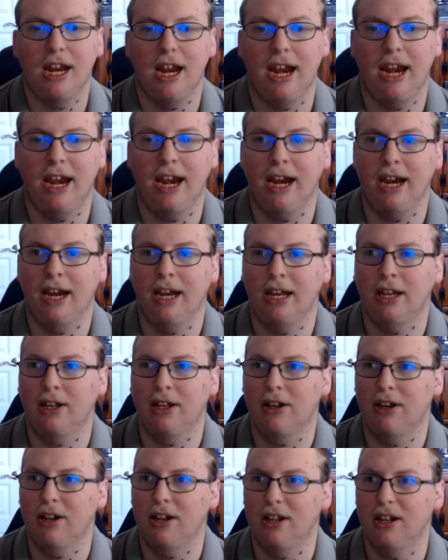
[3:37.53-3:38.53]

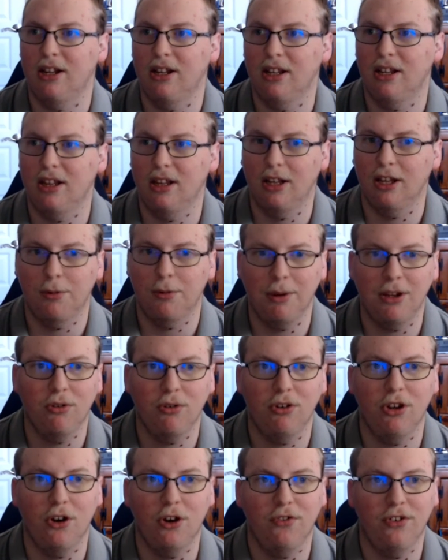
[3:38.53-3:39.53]
and that's
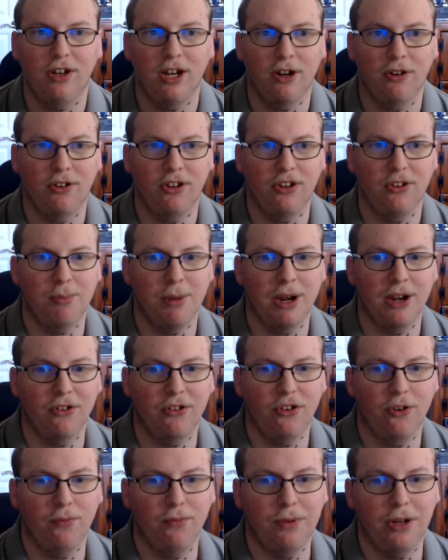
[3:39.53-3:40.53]
basically all for now in this
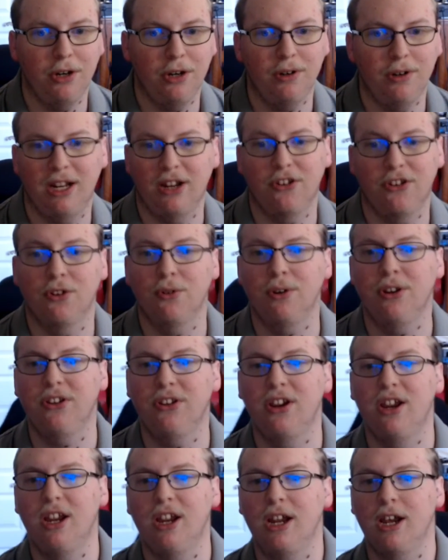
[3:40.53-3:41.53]
milestone video. And as always,
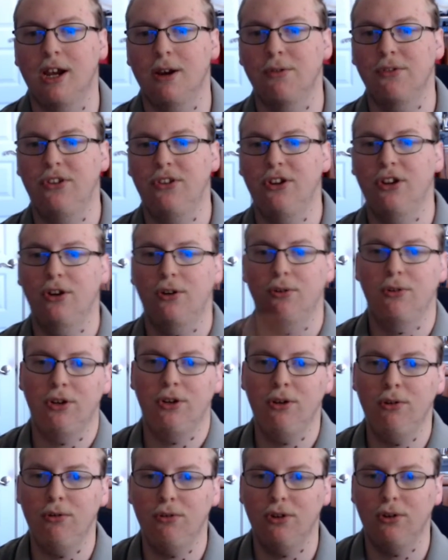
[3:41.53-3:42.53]
I will see all
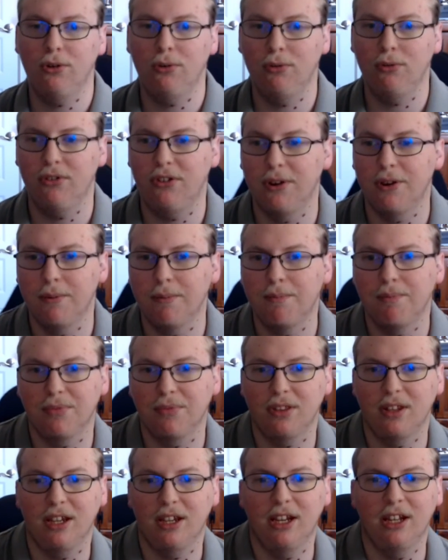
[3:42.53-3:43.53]
you dudes
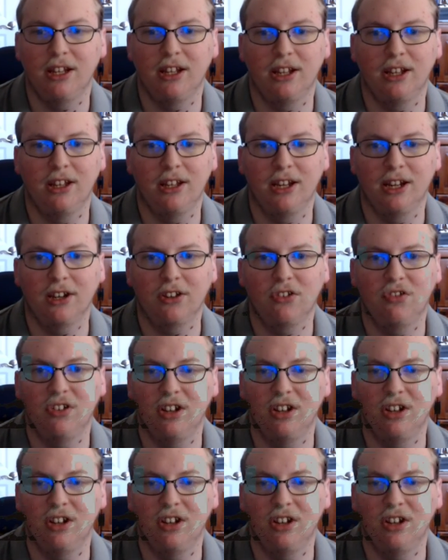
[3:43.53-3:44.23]
in the next